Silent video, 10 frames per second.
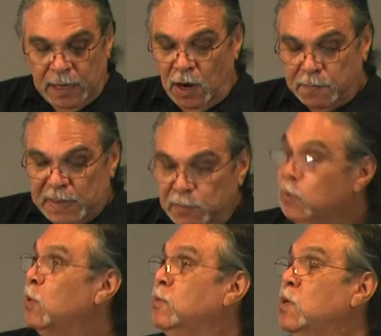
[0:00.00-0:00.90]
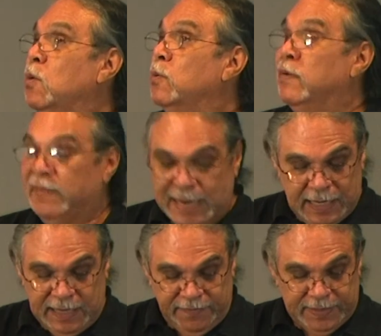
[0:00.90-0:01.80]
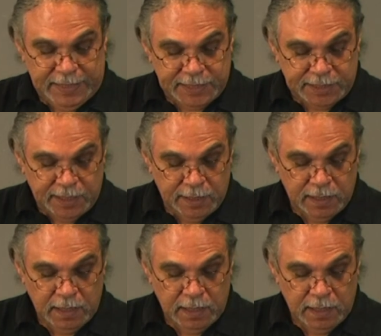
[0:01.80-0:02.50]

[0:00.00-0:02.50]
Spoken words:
Our people don't know of any of this.